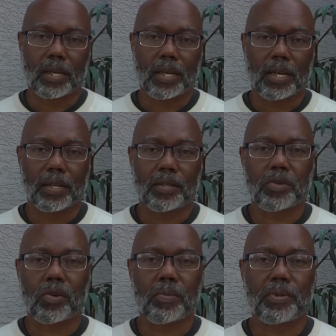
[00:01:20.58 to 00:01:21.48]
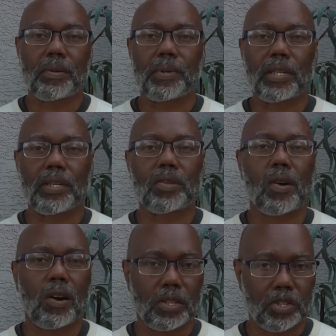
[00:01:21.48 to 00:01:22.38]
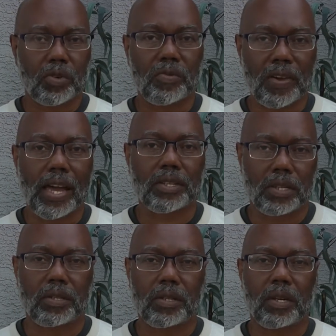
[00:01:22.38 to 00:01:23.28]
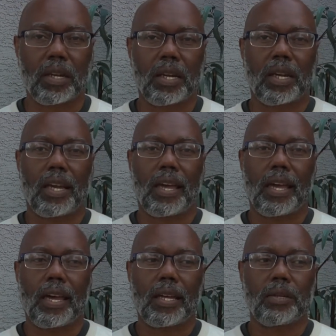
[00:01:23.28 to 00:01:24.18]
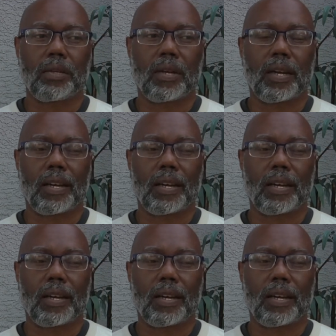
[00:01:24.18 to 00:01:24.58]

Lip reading: The term typically is called a surfactant. And,